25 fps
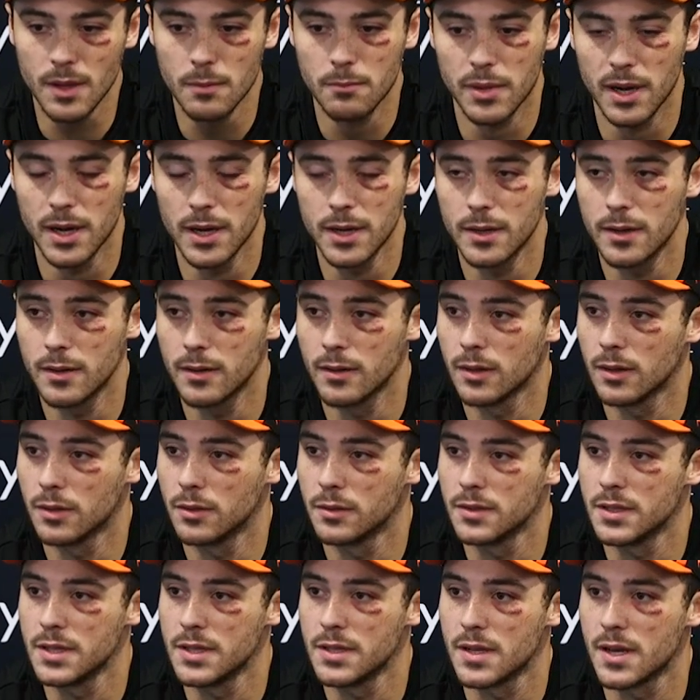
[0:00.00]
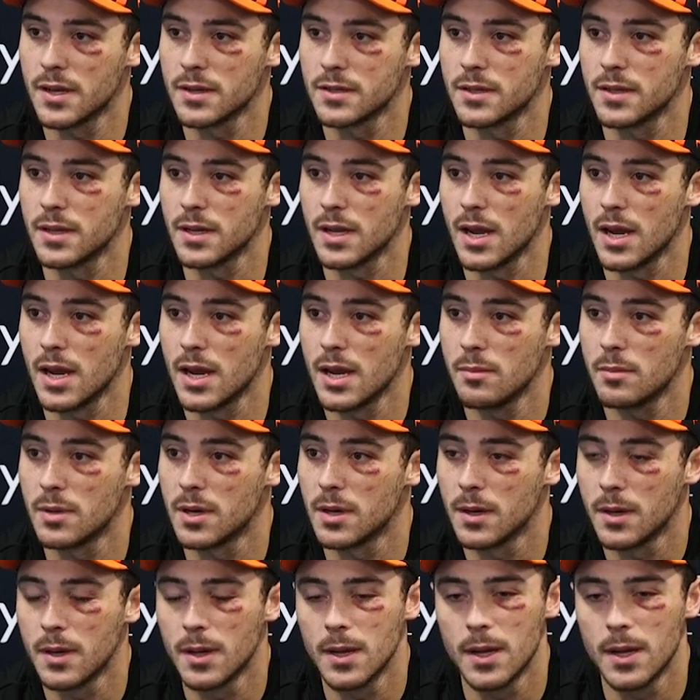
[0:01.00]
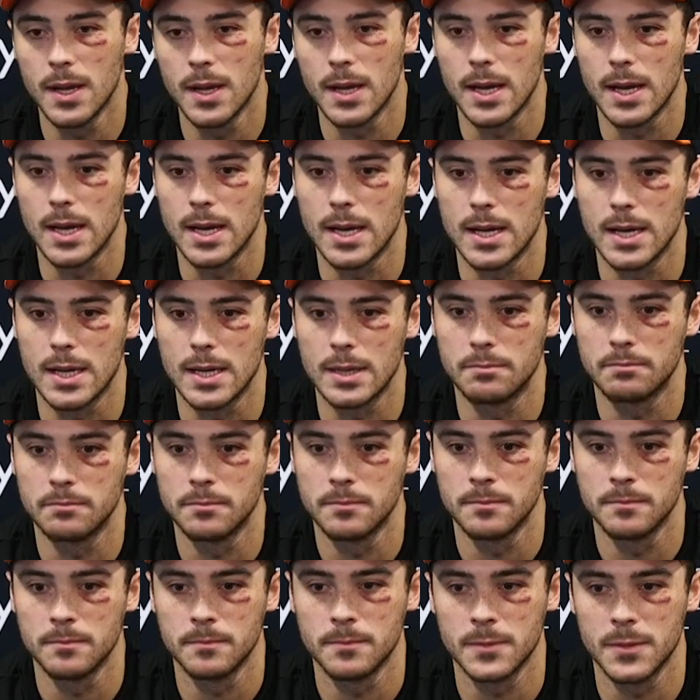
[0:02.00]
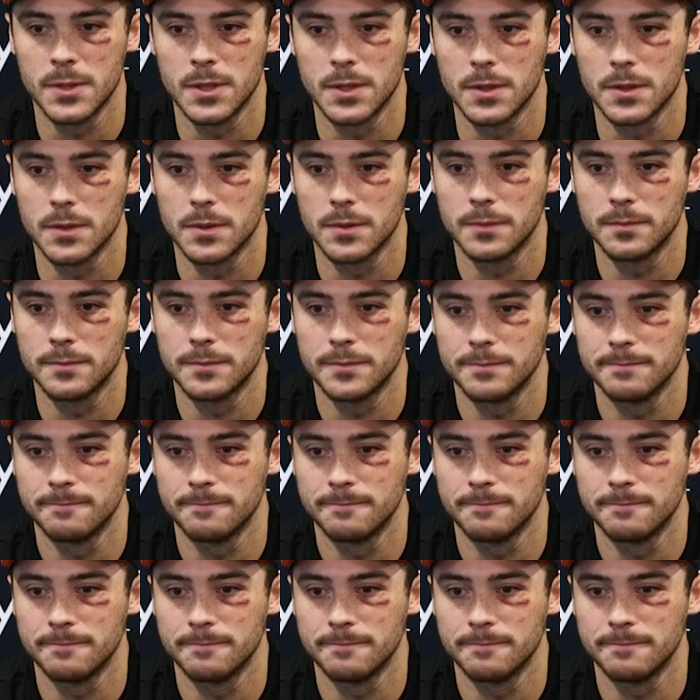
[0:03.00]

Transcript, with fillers: buying in the little details of the game. And, um, you know,